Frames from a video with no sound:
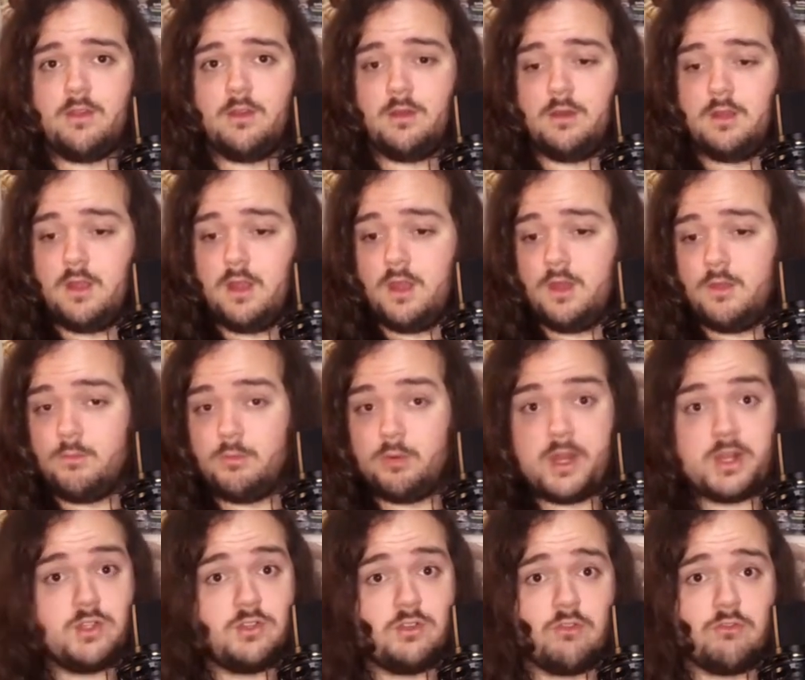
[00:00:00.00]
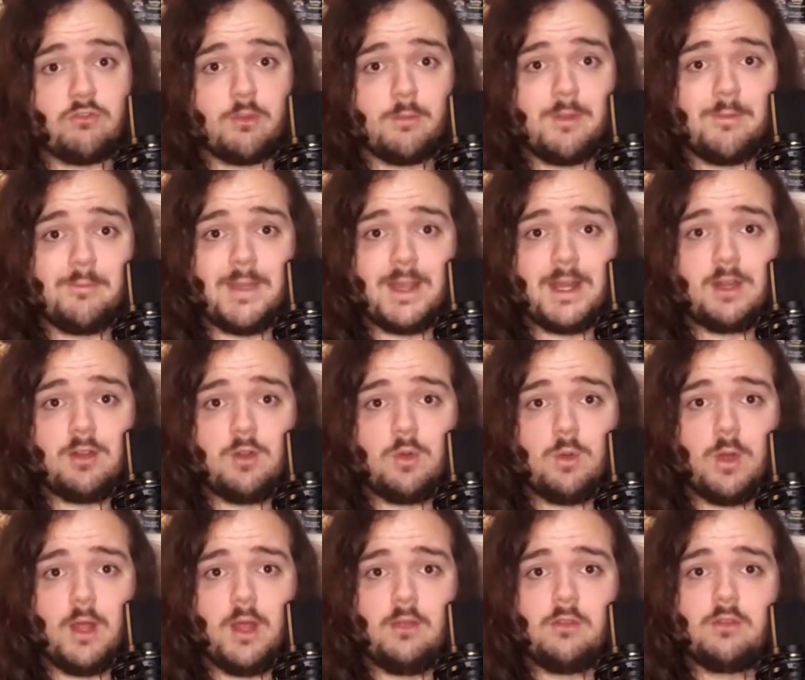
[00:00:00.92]
and branches from the main
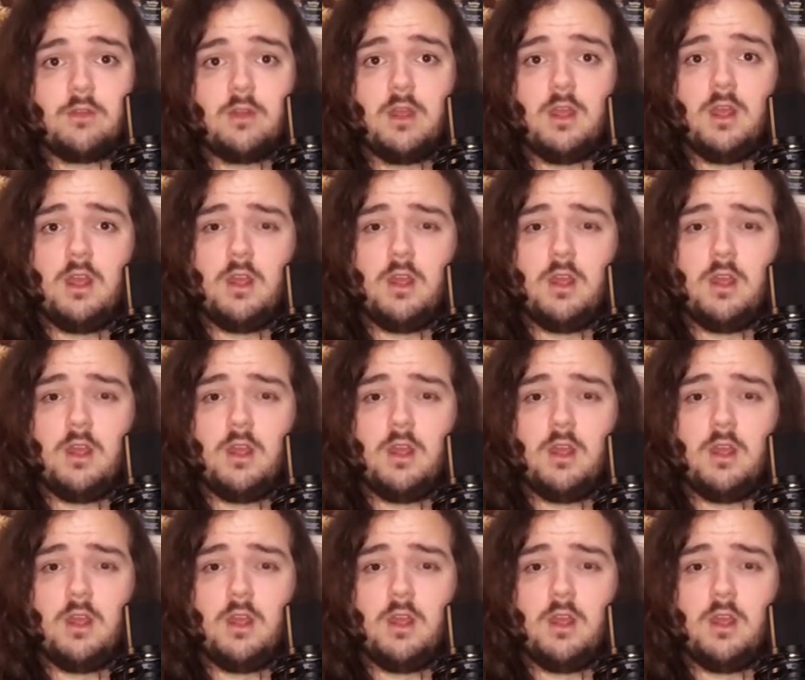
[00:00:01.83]
quest,